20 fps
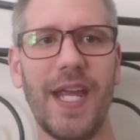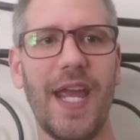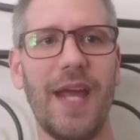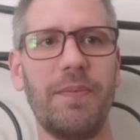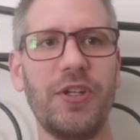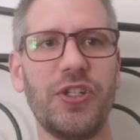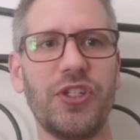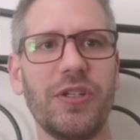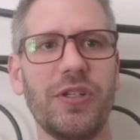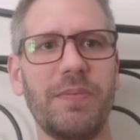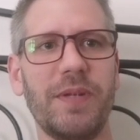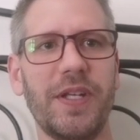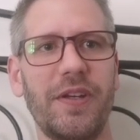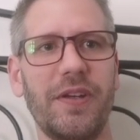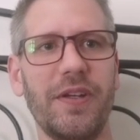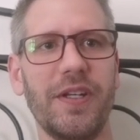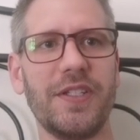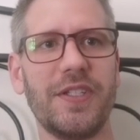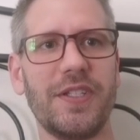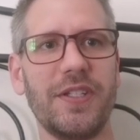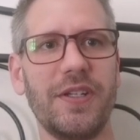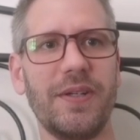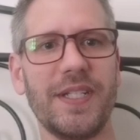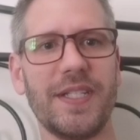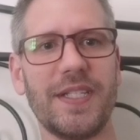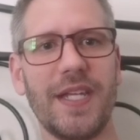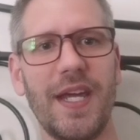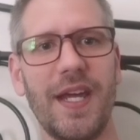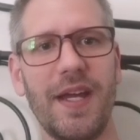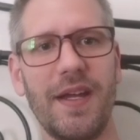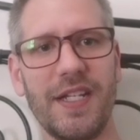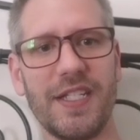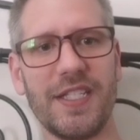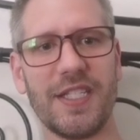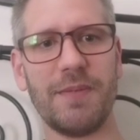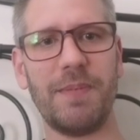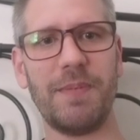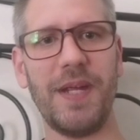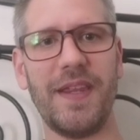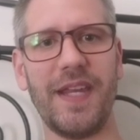and we should be good. So
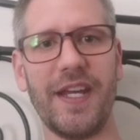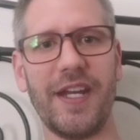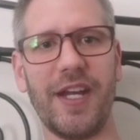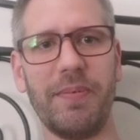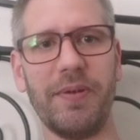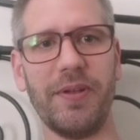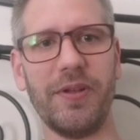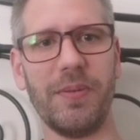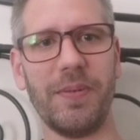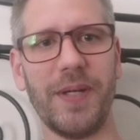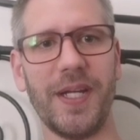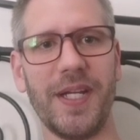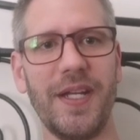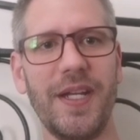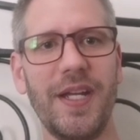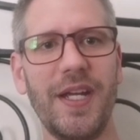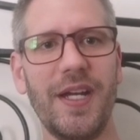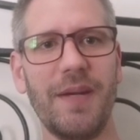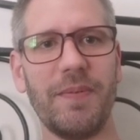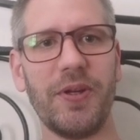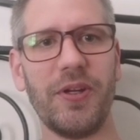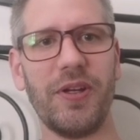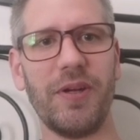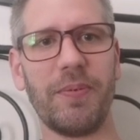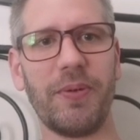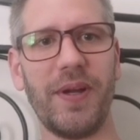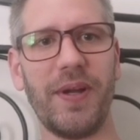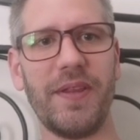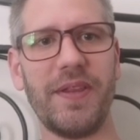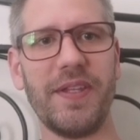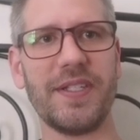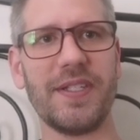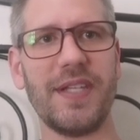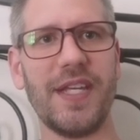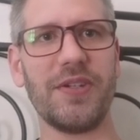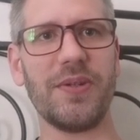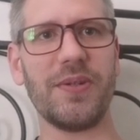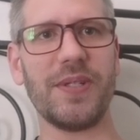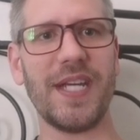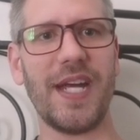let's speed that up a little bit. I'm going to upgrade this
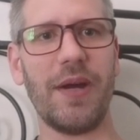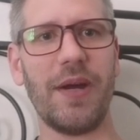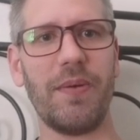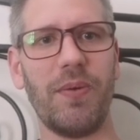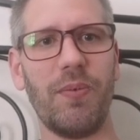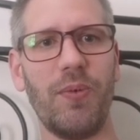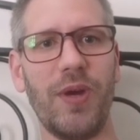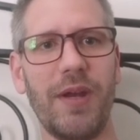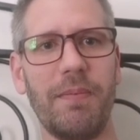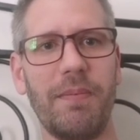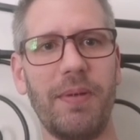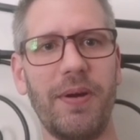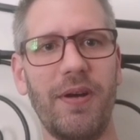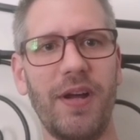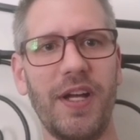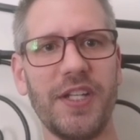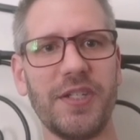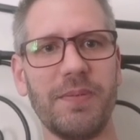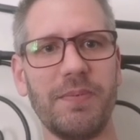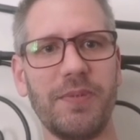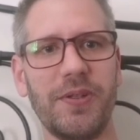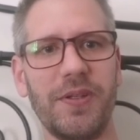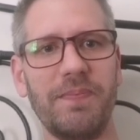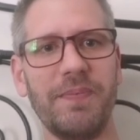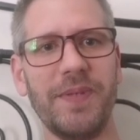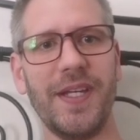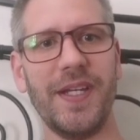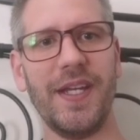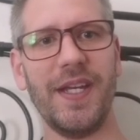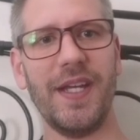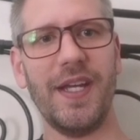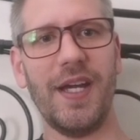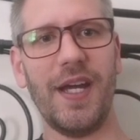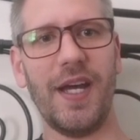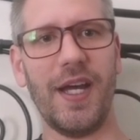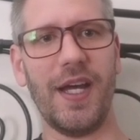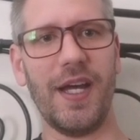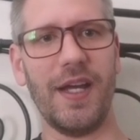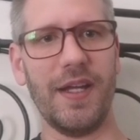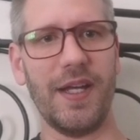laser tower when possible.
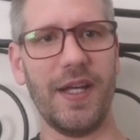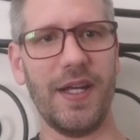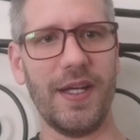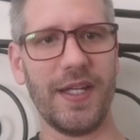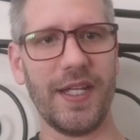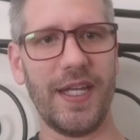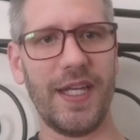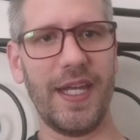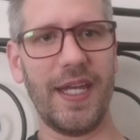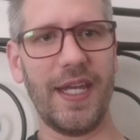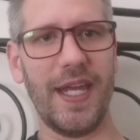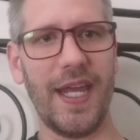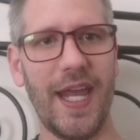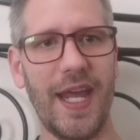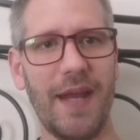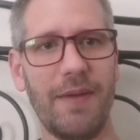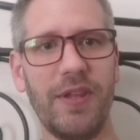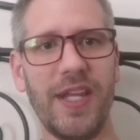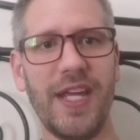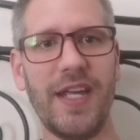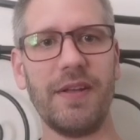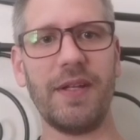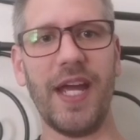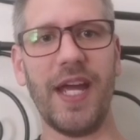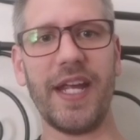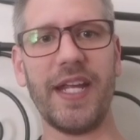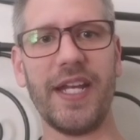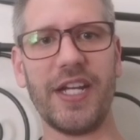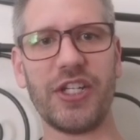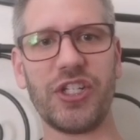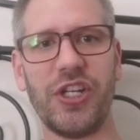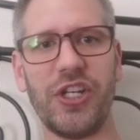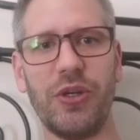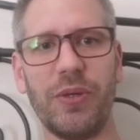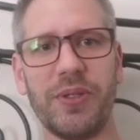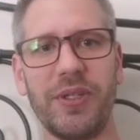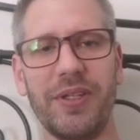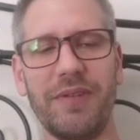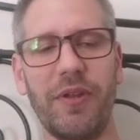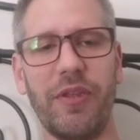I can actually
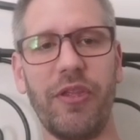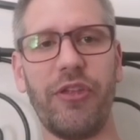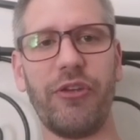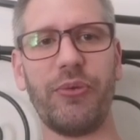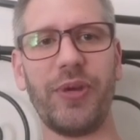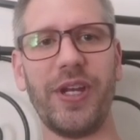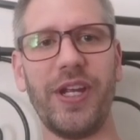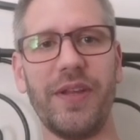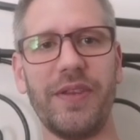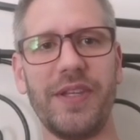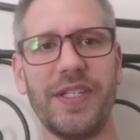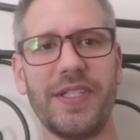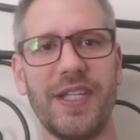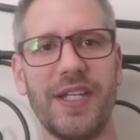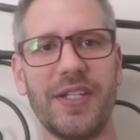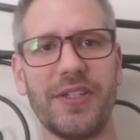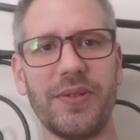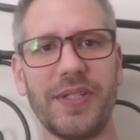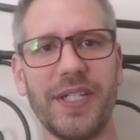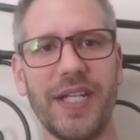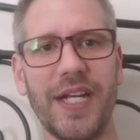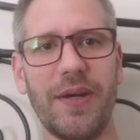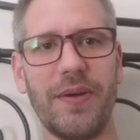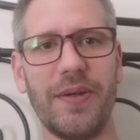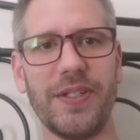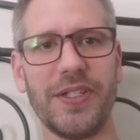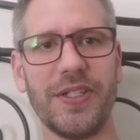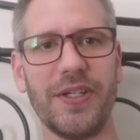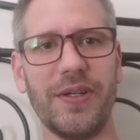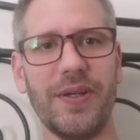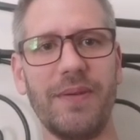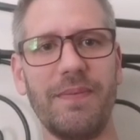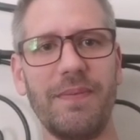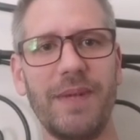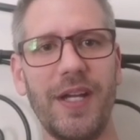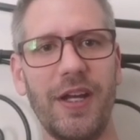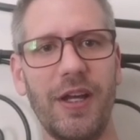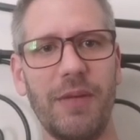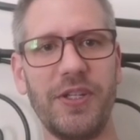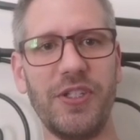go up to level 3 on these laser towers, so
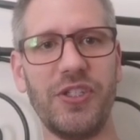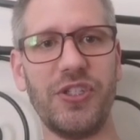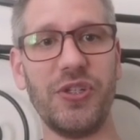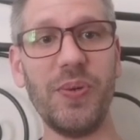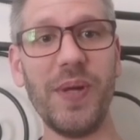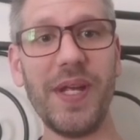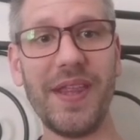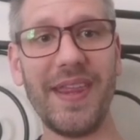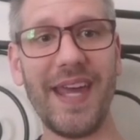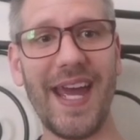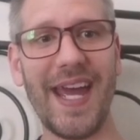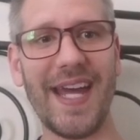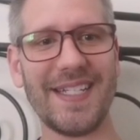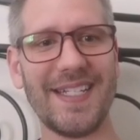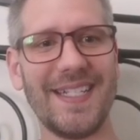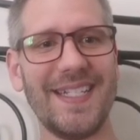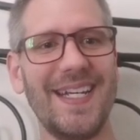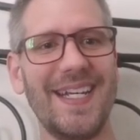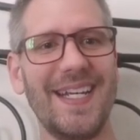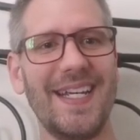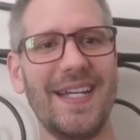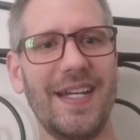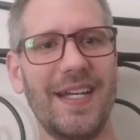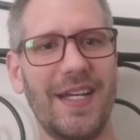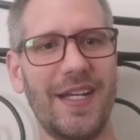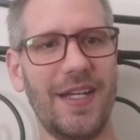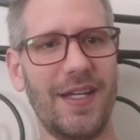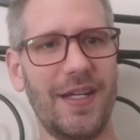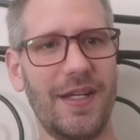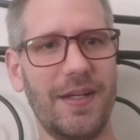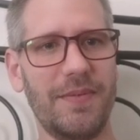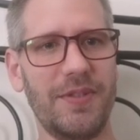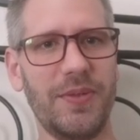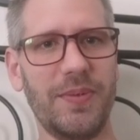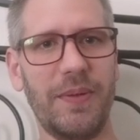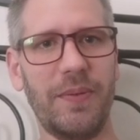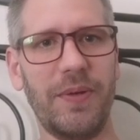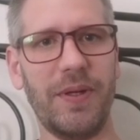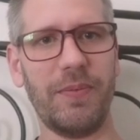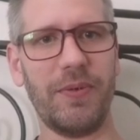I'll be doing that.
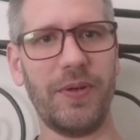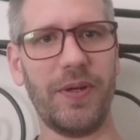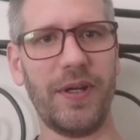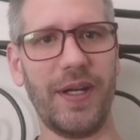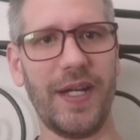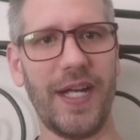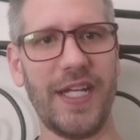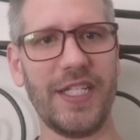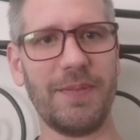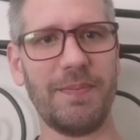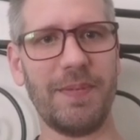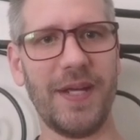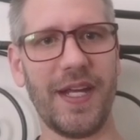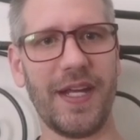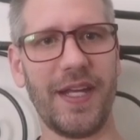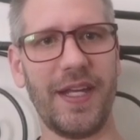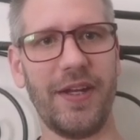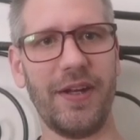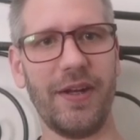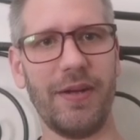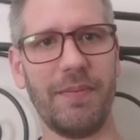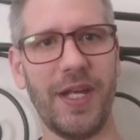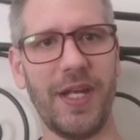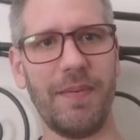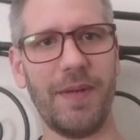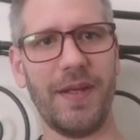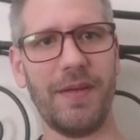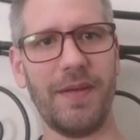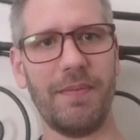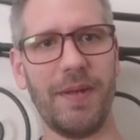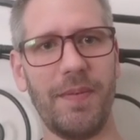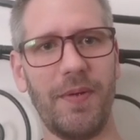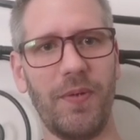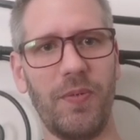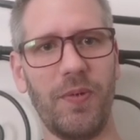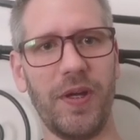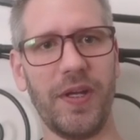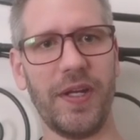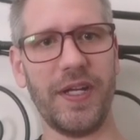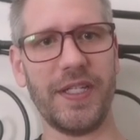Do I want more ice back here maybe? Maybe
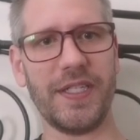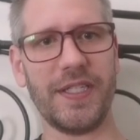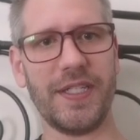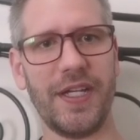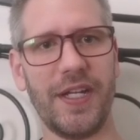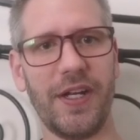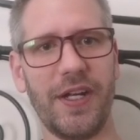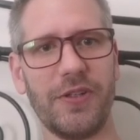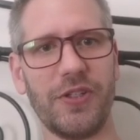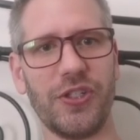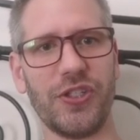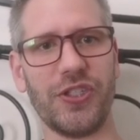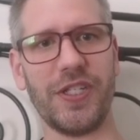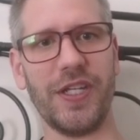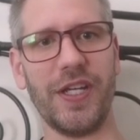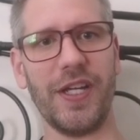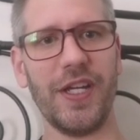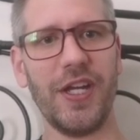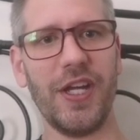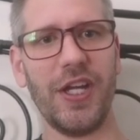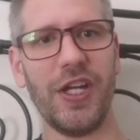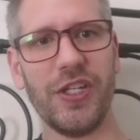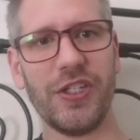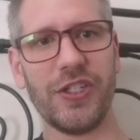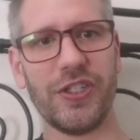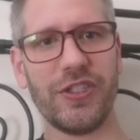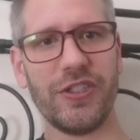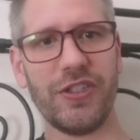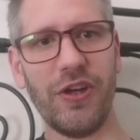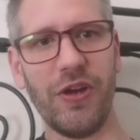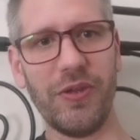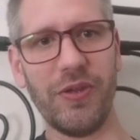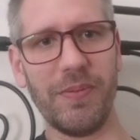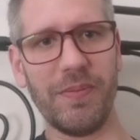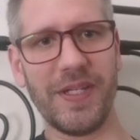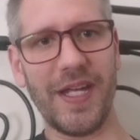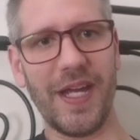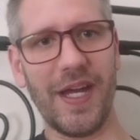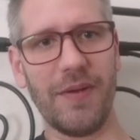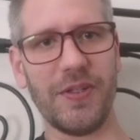1 ice here, just to slow
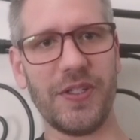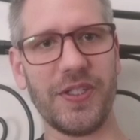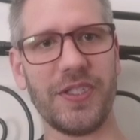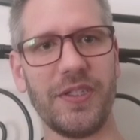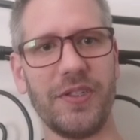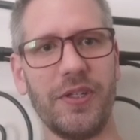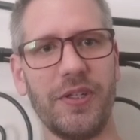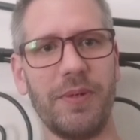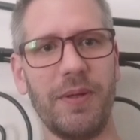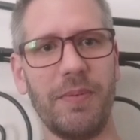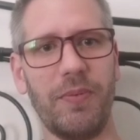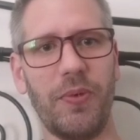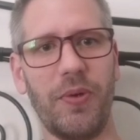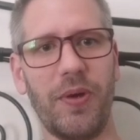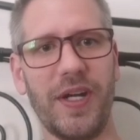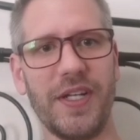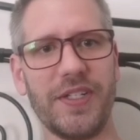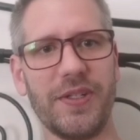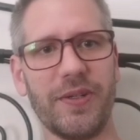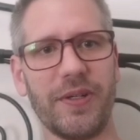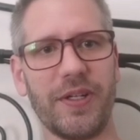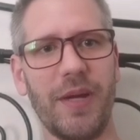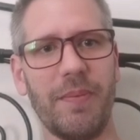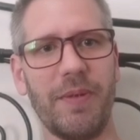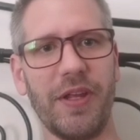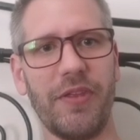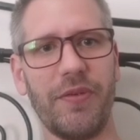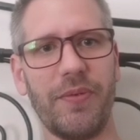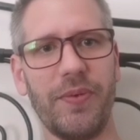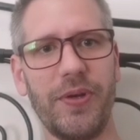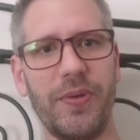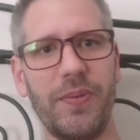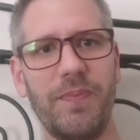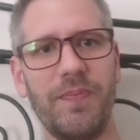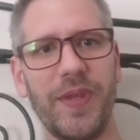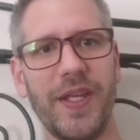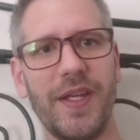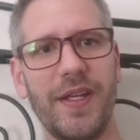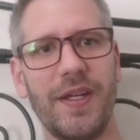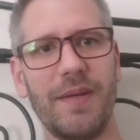them down just a little bit more as they're coming through.
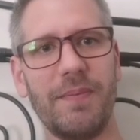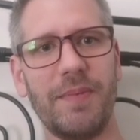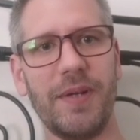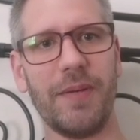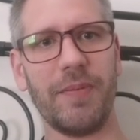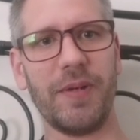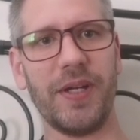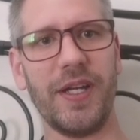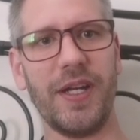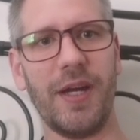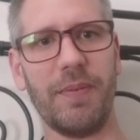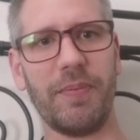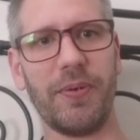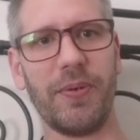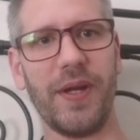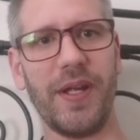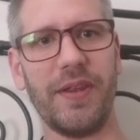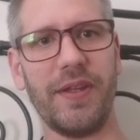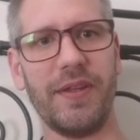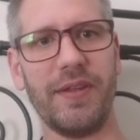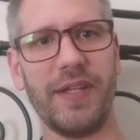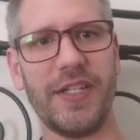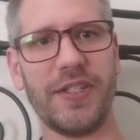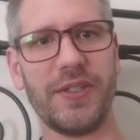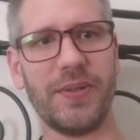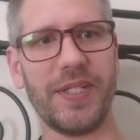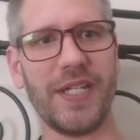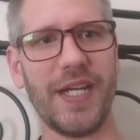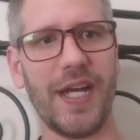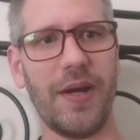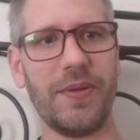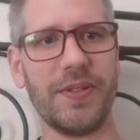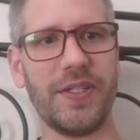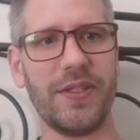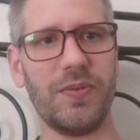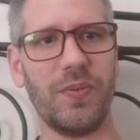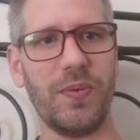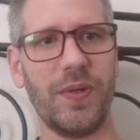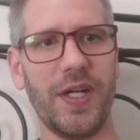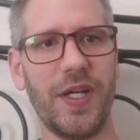But I'm going to upgrade the laser
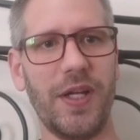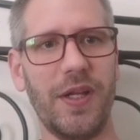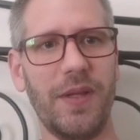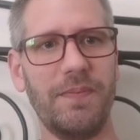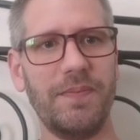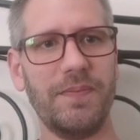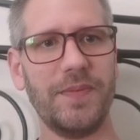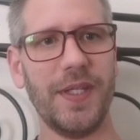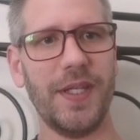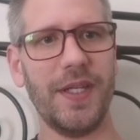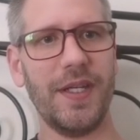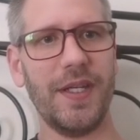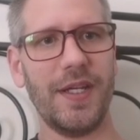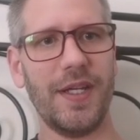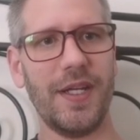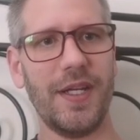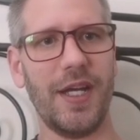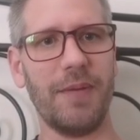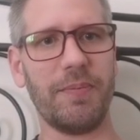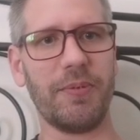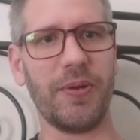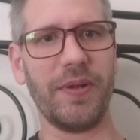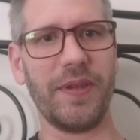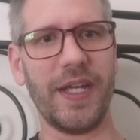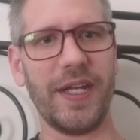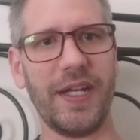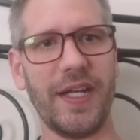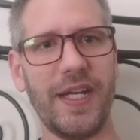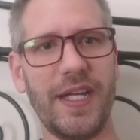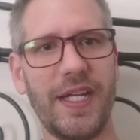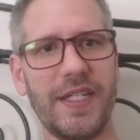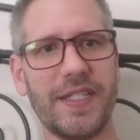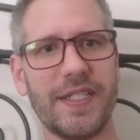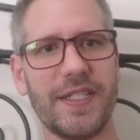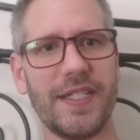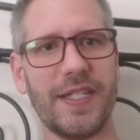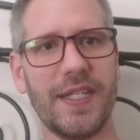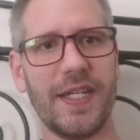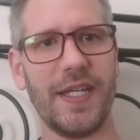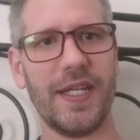towers as well. Upgrade that
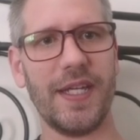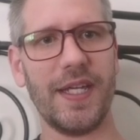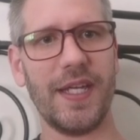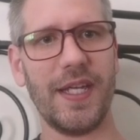ice,